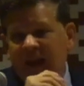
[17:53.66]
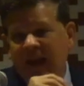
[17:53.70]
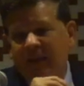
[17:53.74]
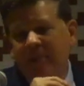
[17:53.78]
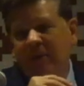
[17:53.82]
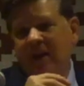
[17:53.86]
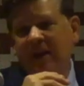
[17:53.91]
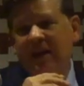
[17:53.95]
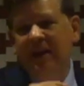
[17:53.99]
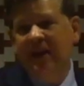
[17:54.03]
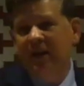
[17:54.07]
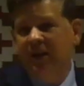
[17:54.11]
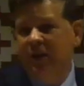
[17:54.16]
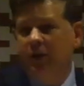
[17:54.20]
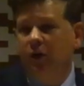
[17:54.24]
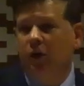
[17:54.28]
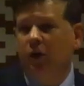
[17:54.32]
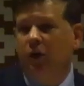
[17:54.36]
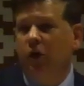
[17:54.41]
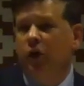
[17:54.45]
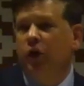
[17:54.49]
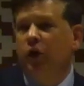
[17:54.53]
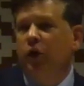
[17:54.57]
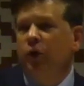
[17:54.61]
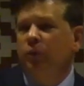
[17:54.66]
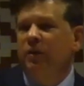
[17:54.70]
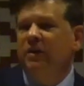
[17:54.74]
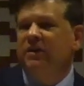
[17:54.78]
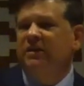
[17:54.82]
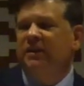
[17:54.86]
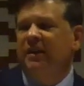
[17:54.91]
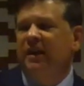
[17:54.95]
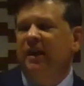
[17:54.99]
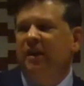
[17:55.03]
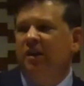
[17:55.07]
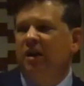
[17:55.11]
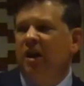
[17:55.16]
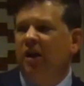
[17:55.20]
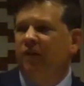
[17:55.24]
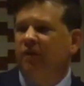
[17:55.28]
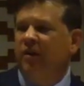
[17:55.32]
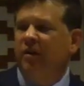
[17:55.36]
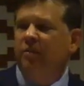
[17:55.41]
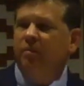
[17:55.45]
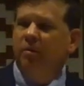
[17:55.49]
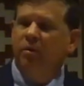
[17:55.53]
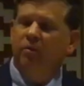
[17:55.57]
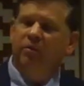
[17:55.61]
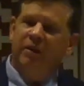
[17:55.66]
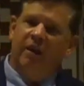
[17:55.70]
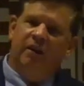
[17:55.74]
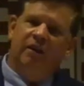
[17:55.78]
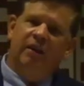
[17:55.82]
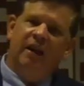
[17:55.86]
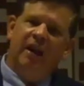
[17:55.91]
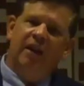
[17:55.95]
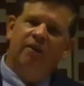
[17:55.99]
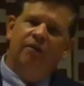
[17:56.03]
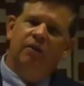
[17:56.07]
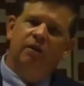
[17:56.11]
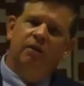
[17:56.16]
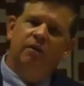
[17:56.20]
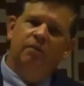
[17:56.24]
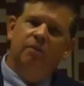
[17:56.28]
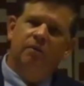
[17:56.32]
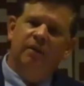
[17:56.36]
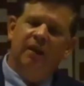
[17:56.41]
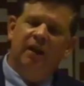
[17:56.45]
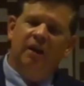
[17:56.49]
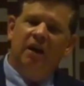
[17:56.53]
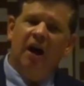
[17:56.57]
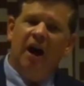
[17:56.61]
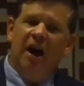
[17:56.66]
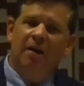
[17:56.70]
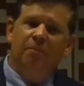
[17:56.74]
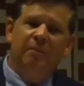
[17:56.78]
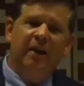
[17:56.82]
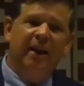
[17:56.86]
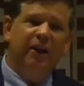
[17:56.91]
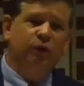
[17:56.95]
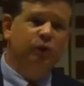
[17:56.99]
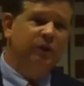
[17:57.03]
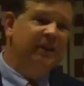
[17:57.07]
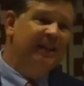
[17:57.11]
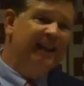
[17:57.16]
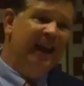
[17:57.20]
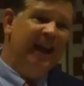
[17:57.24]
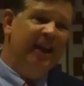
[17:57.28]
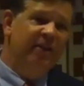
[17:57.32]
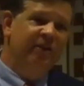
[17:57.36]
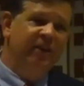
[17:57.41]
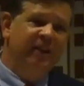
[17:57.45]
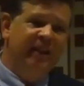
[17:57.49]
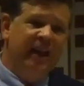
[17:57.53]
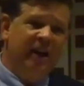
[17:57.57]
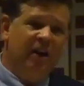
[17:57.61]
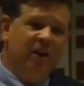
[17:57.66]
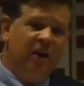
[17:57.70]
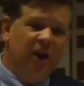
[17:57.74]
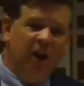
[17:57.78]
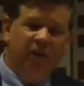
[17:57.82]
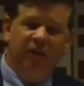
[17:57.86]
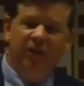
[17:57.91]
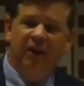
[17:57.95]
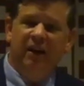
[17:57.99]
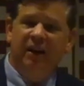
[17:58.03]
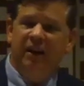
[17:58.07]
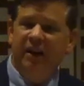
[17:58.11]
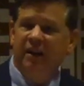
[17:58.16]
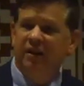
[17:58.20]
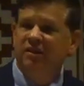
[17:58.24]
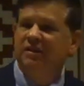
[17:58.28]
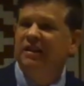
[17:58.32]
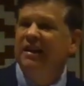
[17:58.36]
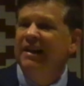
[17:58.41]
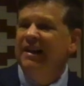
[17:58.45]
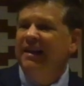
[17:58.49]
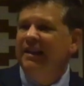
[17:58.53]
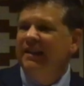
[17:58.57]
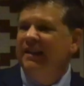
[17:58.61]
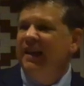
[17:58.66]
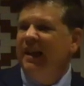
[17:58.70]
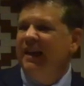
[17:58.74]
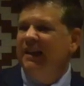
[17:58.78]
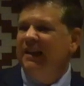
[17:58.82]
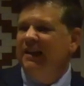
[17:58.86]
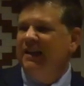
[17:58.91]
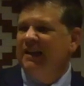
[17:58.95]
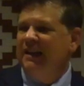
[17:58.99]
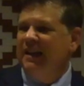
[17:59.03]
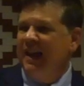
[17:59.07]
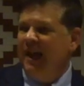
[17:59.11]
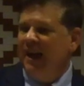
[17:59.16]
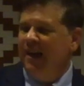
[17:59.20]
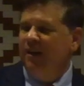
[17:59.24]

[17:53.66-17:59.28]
But here we see a covenant that God makes with David, and that covenant is that